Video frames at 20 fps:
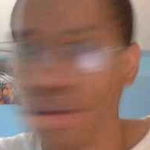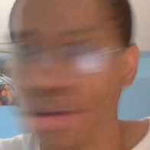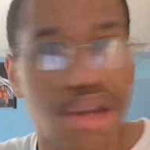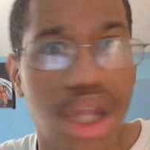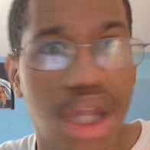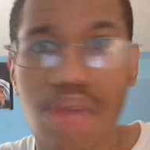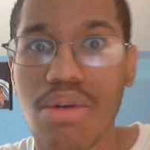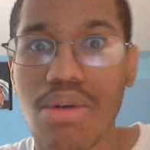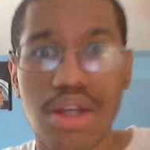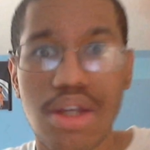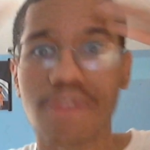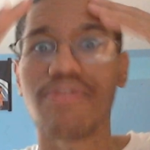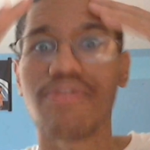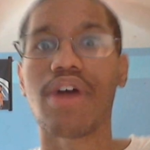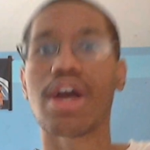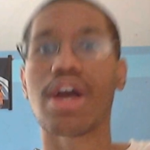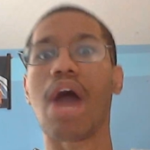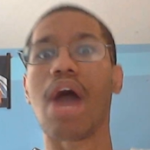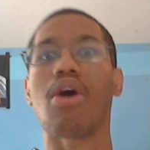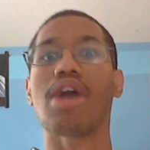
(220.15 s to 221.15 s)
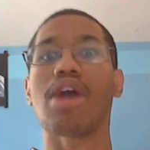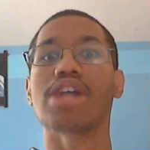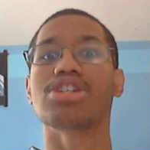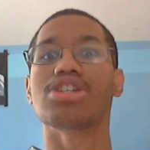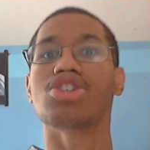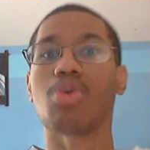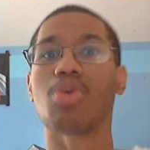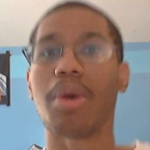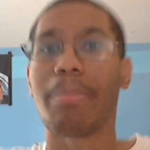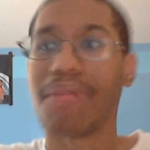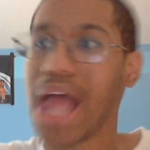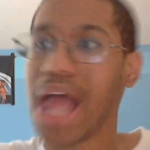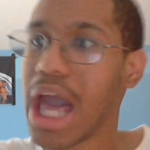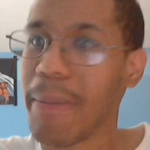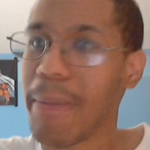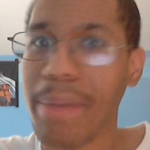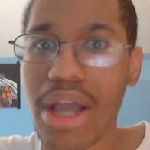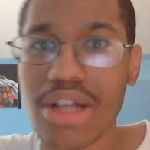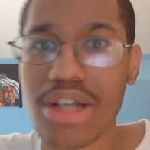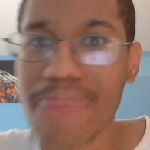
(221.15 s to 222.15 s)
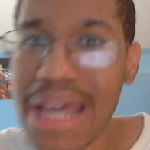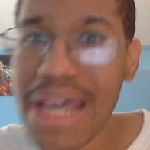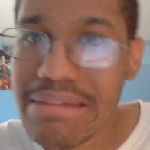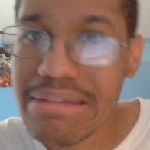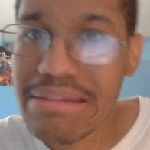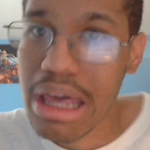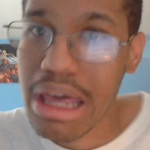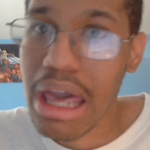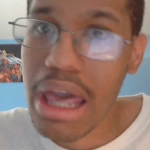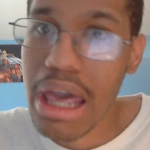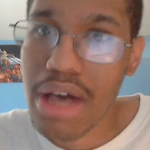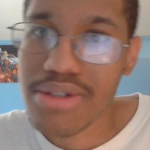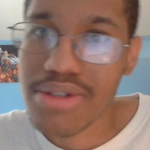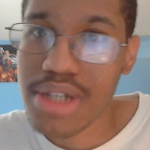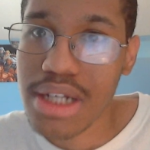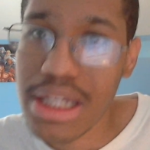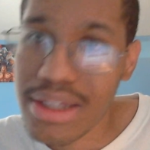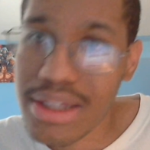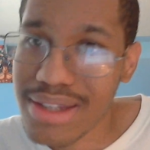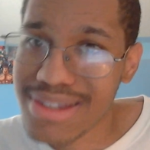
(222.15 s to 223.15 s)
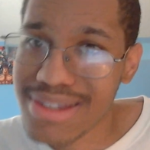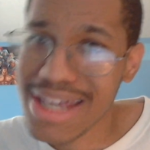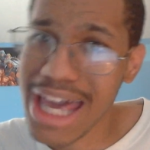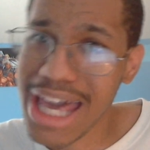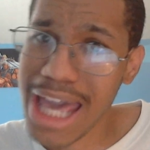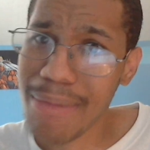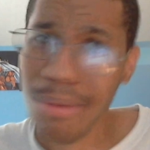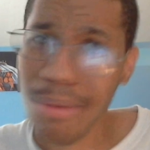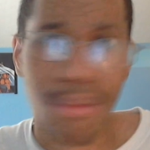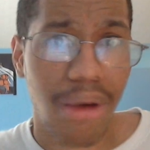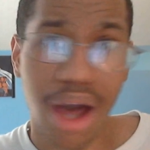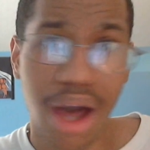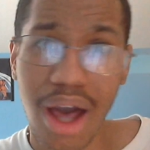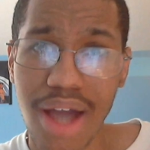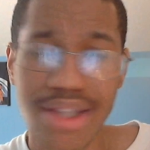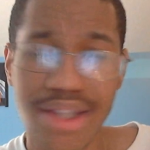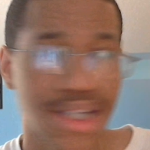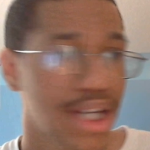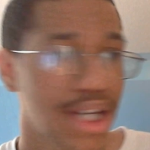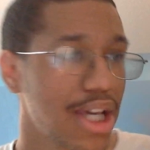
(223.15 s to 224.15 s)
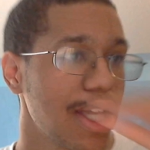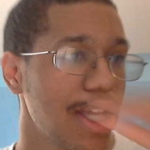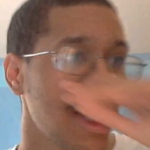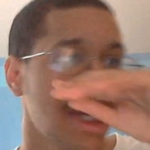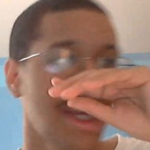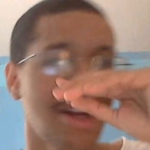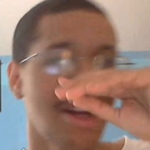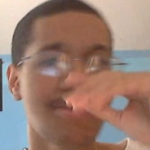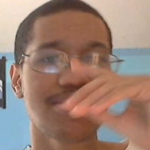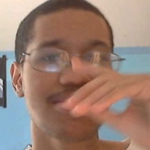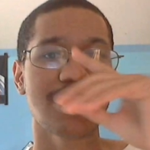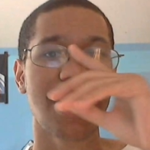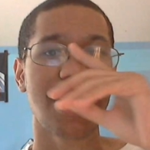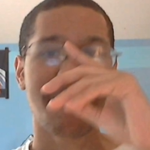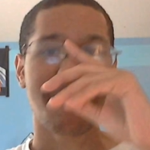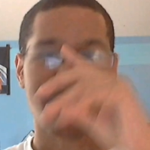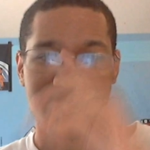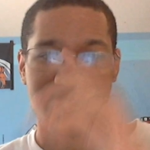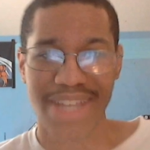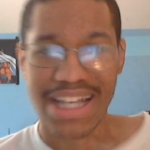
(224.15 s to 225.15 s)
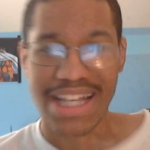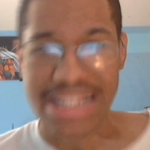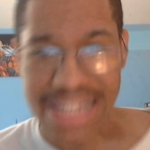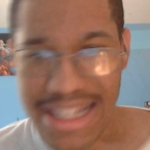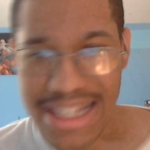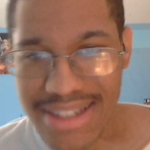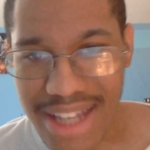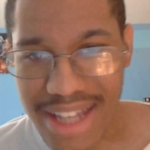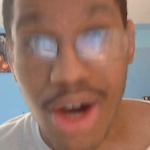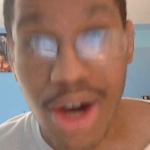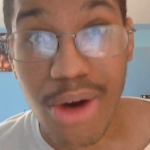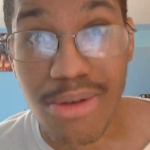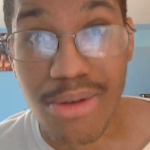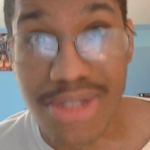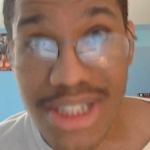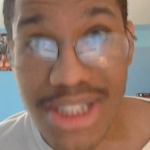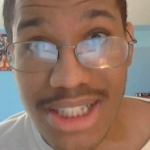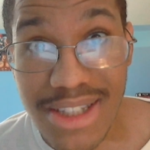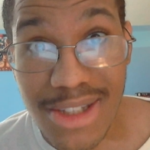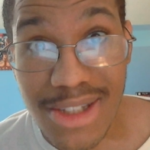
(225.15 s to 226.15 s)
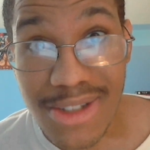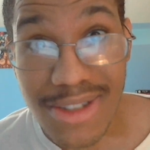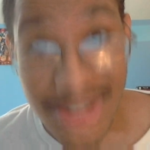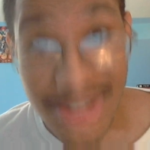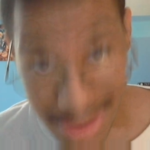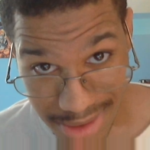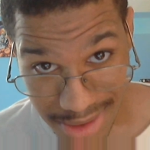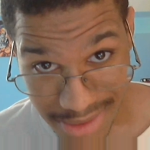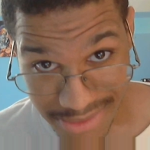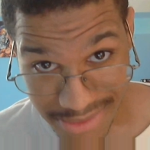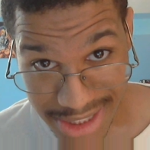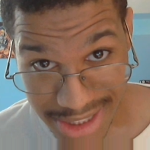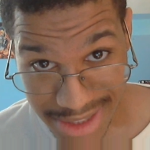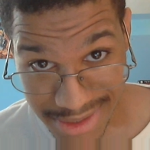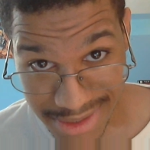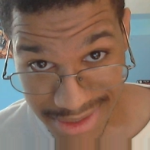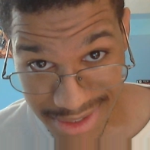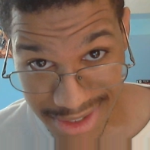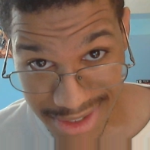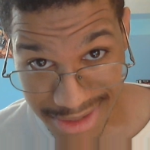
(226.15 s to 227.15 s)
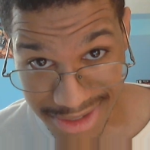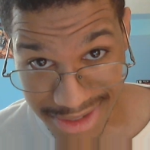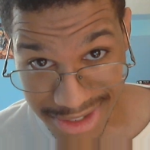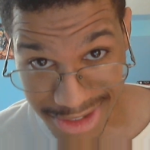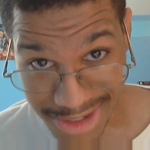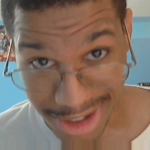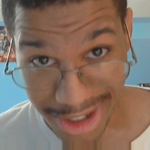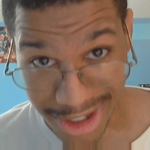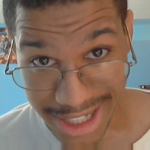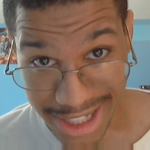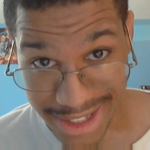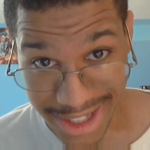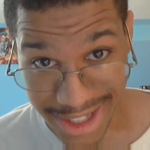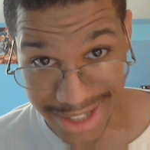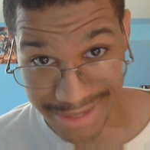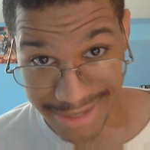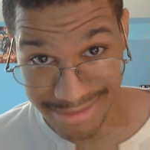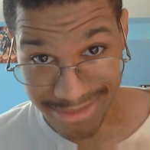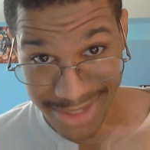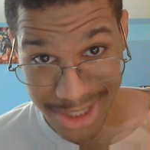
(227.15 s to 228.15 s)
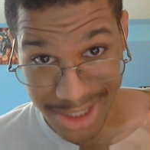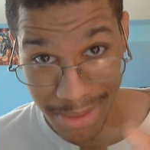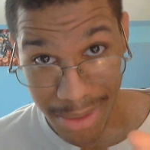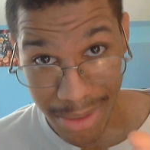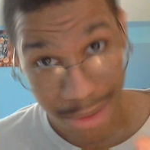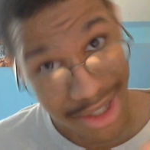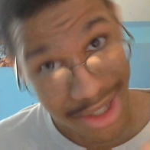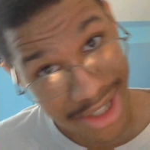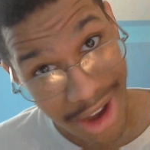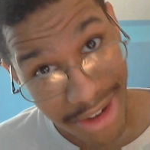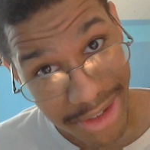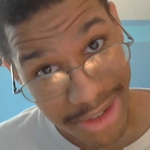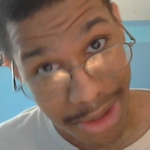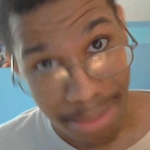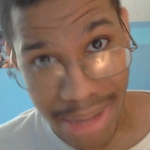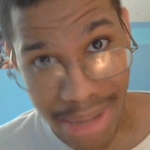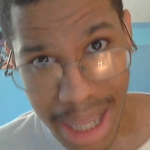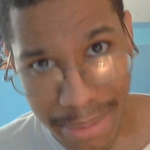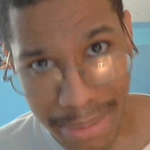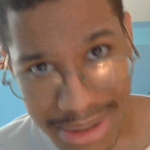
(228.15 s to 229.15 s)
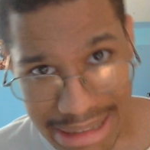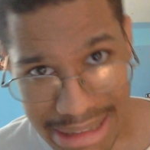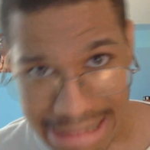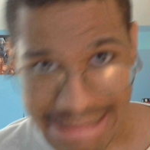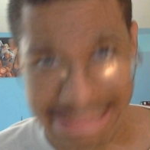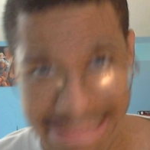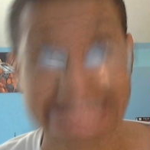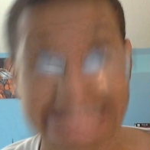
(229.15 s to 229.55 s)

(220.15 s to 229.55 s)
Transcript: Like, what the fuck Aokiji doing with Blackbeard? Making deals underneath the table. What? You know what I'm saying? And Jesus, like, oh shit, fucking, you know, Straw Hat. Like, someone want to talk to you. Blackbeard, like,